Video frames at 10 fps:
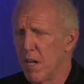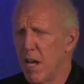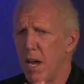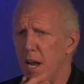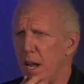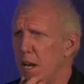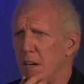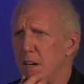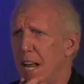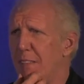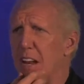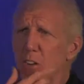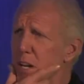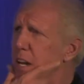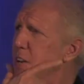and they and they
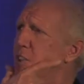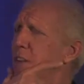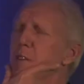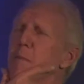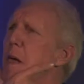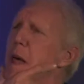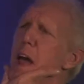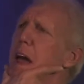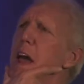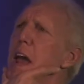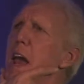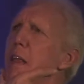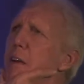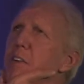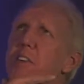look at each other and
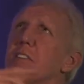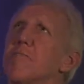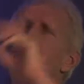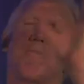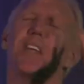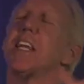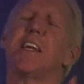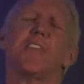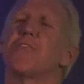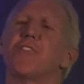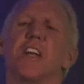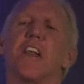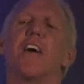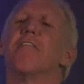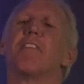they're just teenagers in
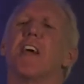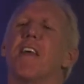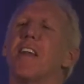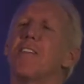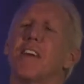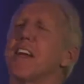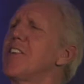love and they look at each